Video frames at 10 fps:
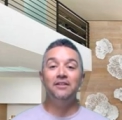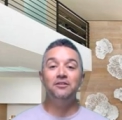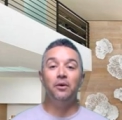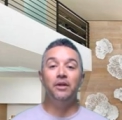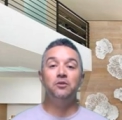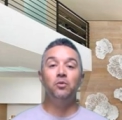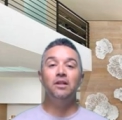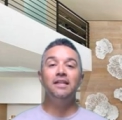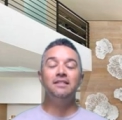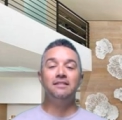And so it's
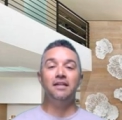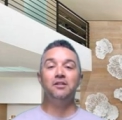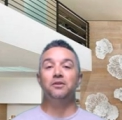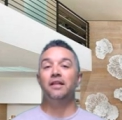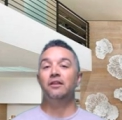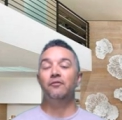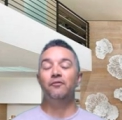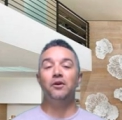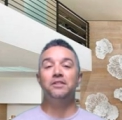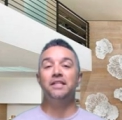really essential that the
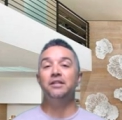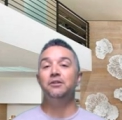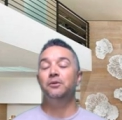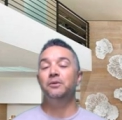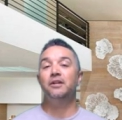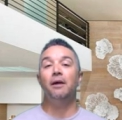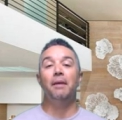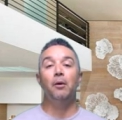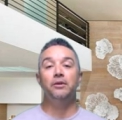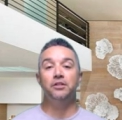first thing you do is come
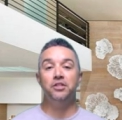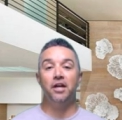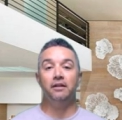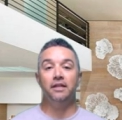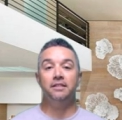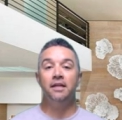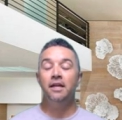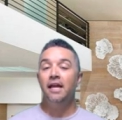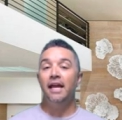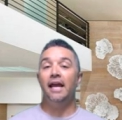out with a checklist.
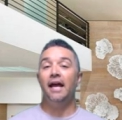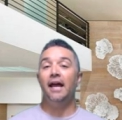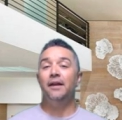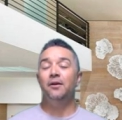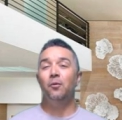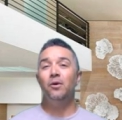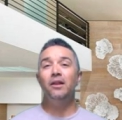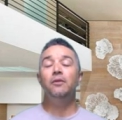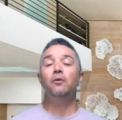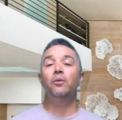And
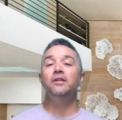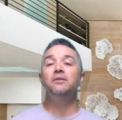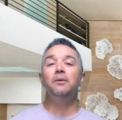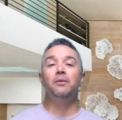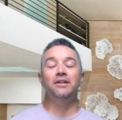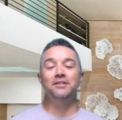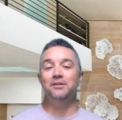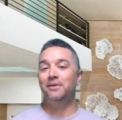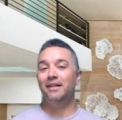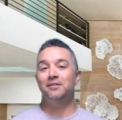really the reason we want to
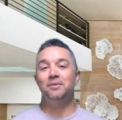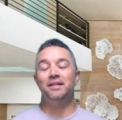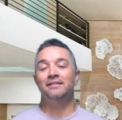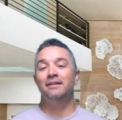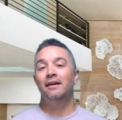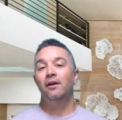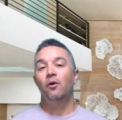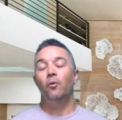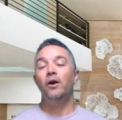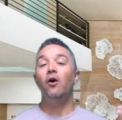do that is because we